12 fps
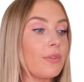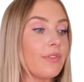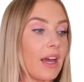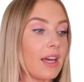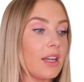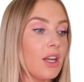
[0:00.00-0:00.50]
of
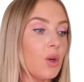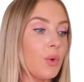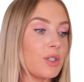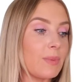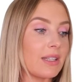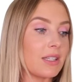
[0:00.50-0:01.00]
that,
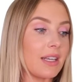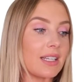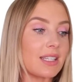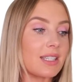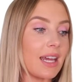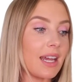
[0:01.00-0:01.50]
which means that they
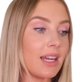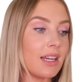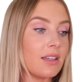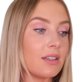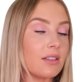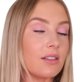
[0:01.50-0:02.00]

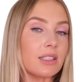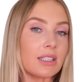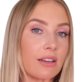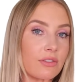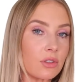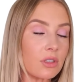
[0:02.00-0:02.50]
stay
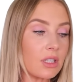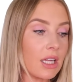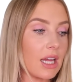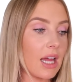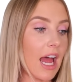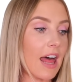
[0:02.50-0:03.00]
level
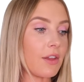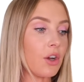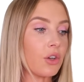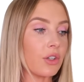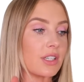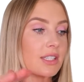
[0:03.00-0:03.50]
and they're
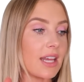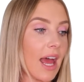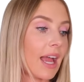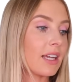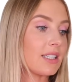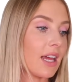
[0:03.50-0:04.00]
not gonna
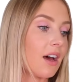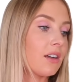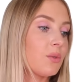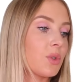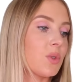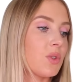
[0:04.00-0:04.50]
sag
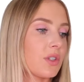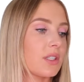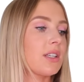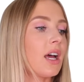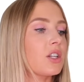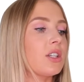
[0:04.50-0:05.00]
down, which was
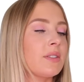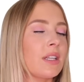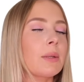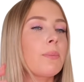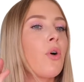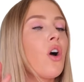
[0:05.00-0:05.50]
just such, it was
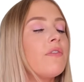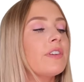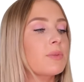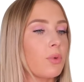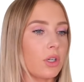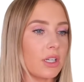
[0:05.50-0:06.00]
like the
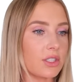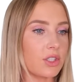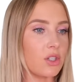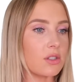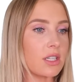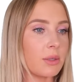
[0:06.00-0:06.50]
perfect product
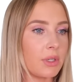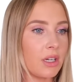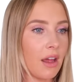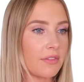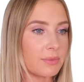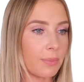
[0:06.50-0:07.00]
to use. And we
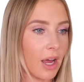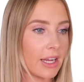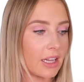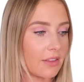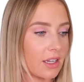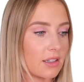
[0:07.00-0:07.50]
didn't have to buy
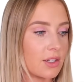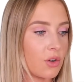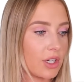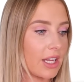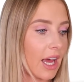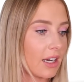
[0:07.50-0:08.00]
anything because he
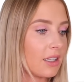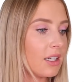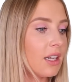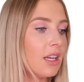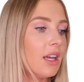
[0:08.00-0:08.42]
already had it.